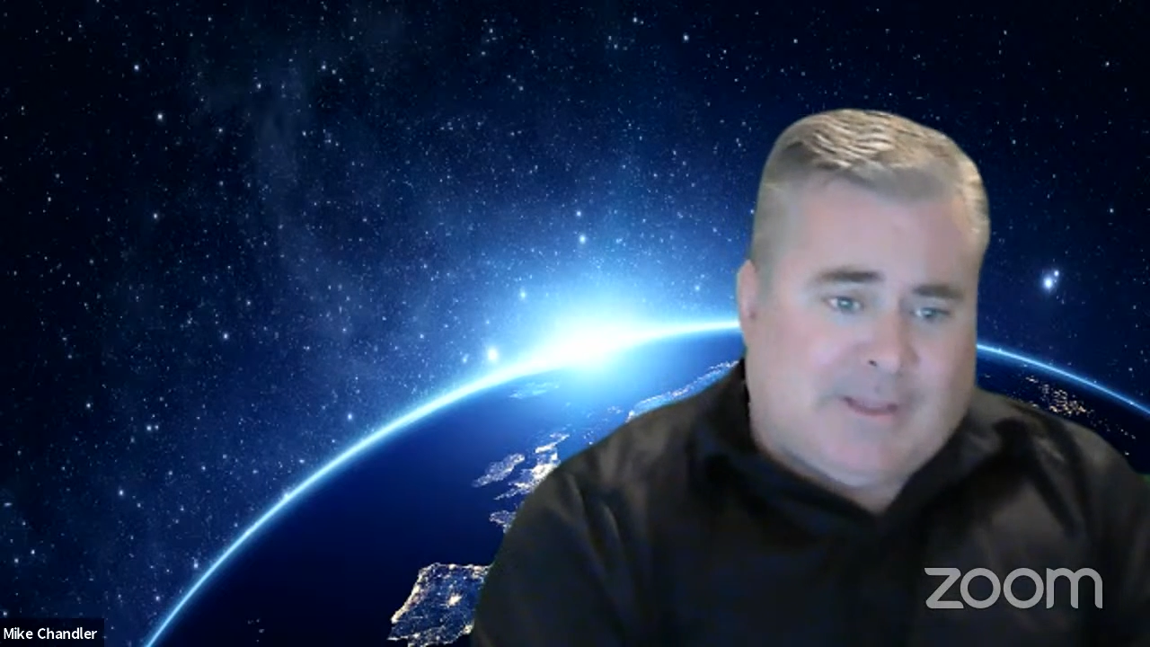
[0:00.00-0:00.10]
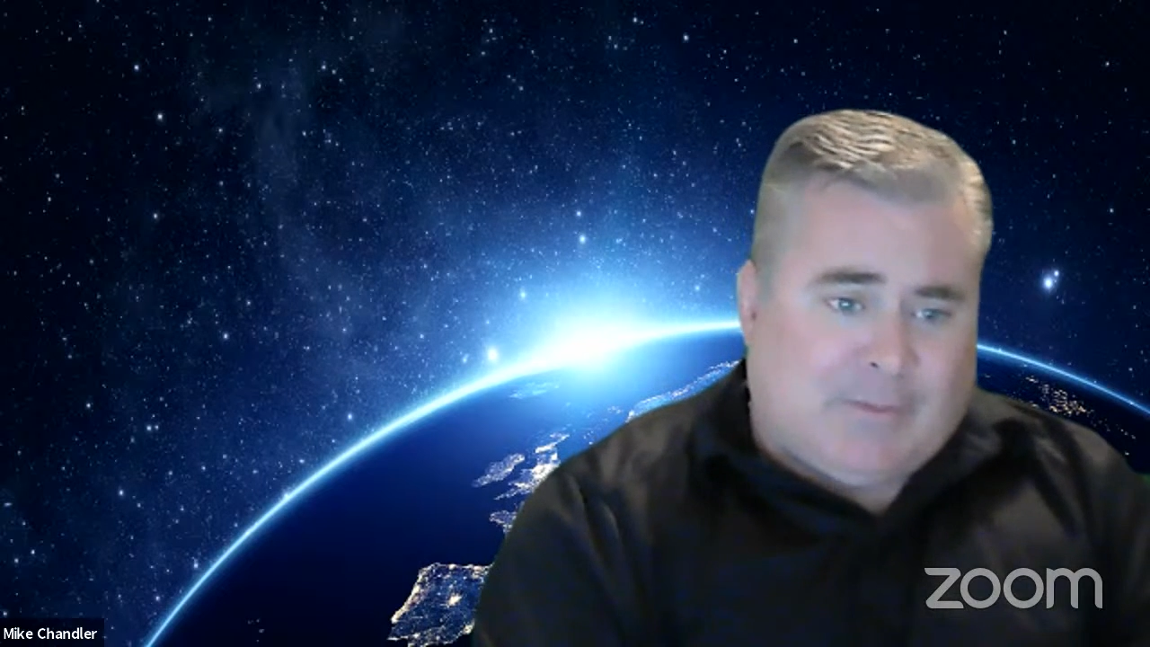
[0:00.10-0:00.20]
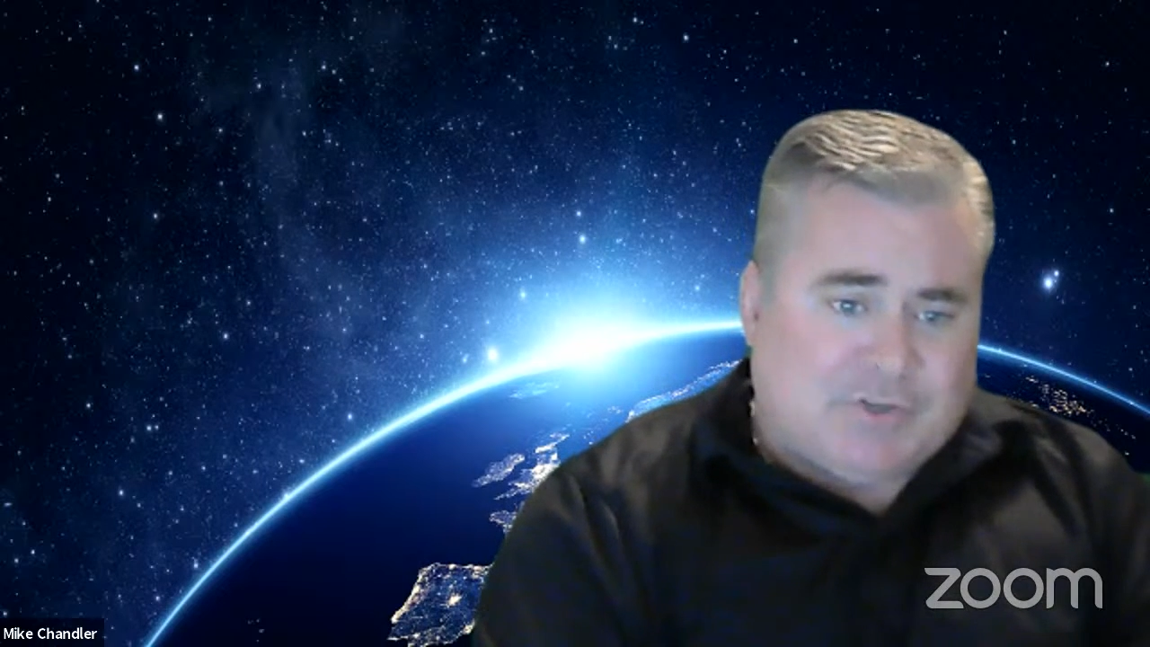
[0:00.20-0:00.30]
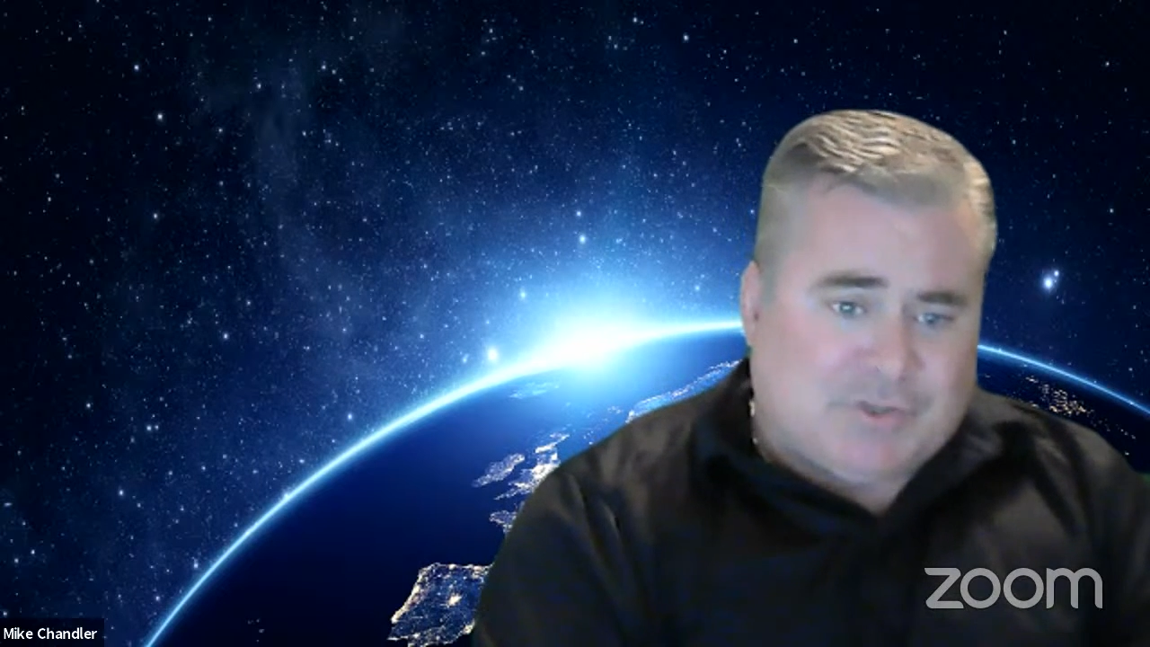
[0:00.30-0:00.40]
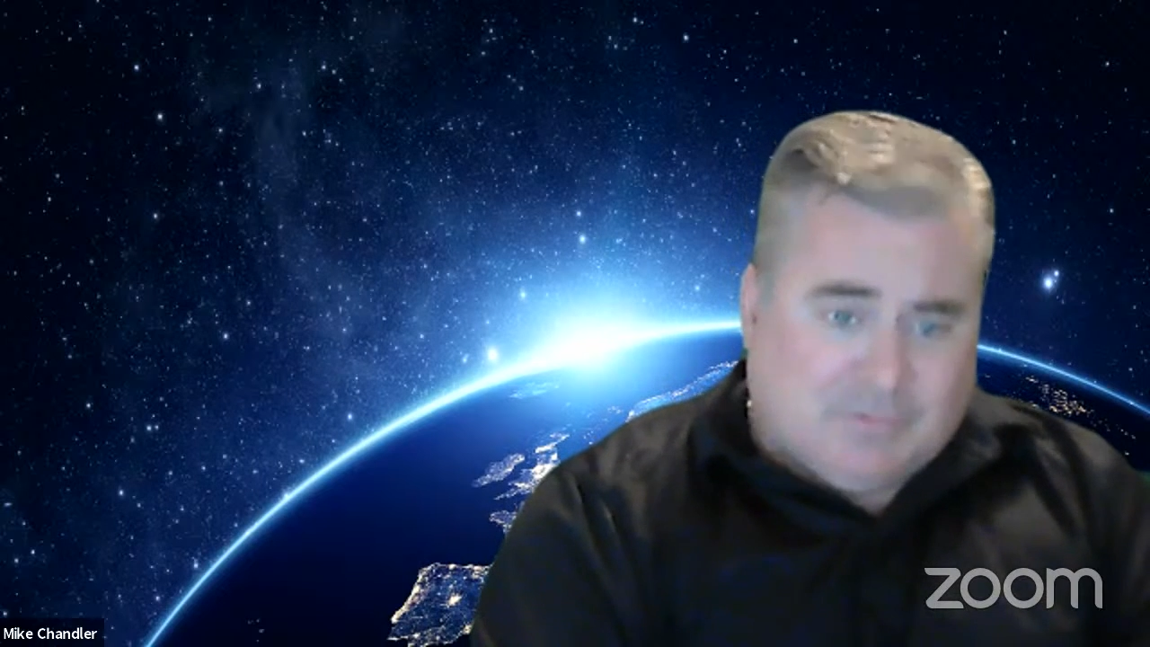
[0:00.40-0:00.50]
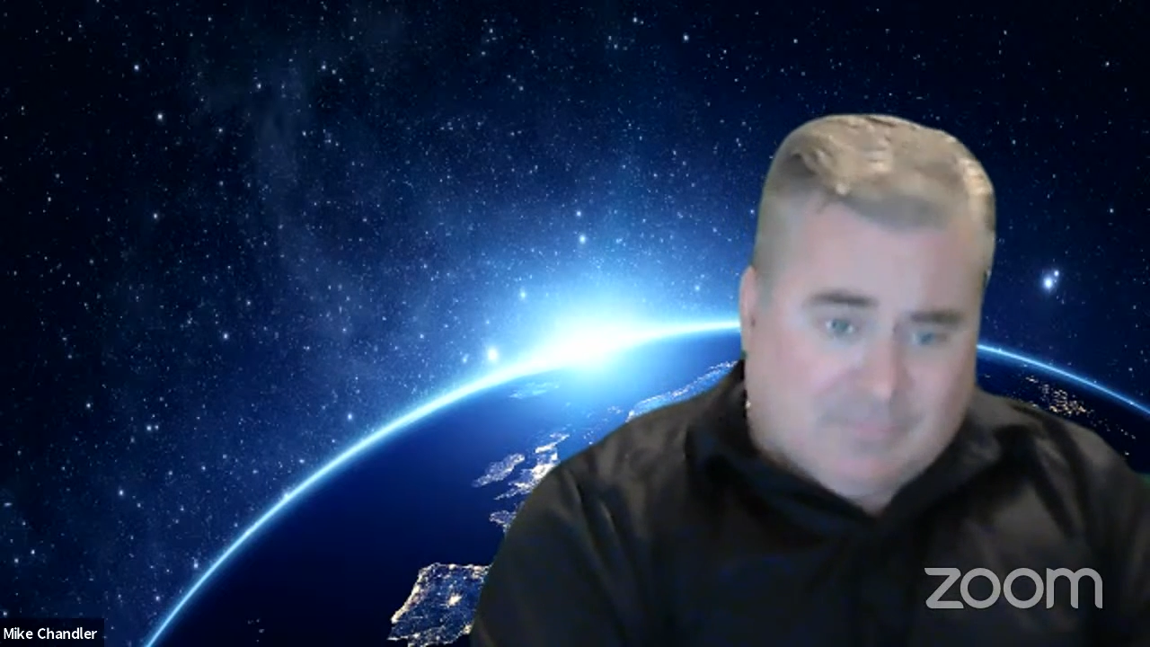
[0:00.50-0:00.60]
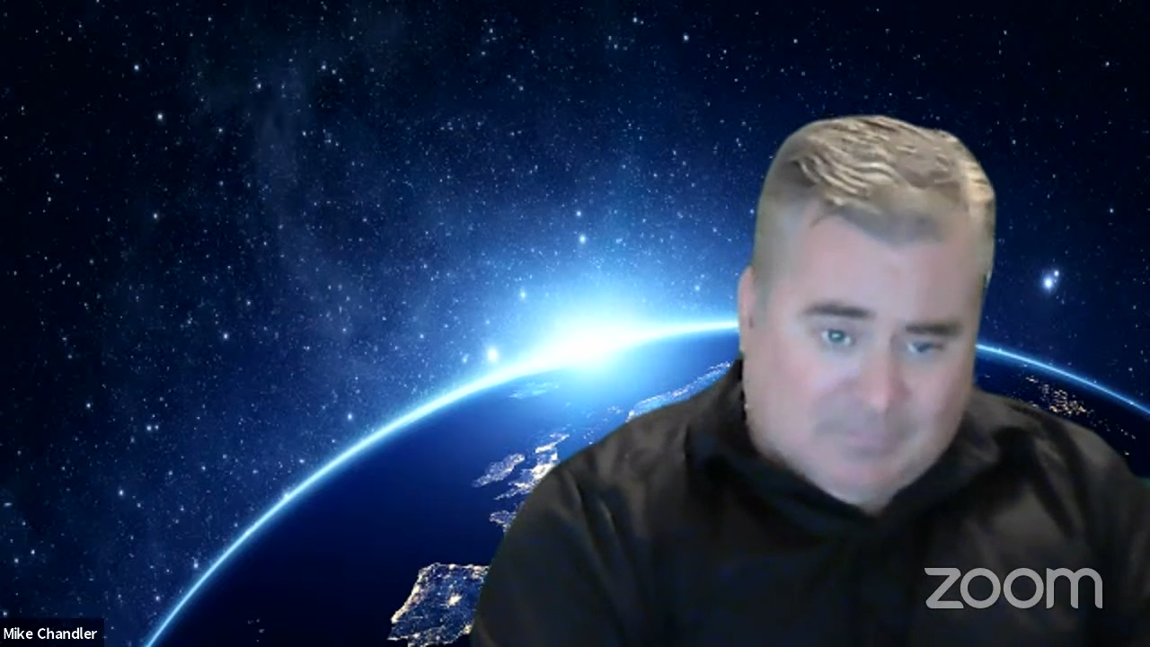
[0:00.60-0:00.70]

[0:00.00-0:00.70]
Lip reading: language.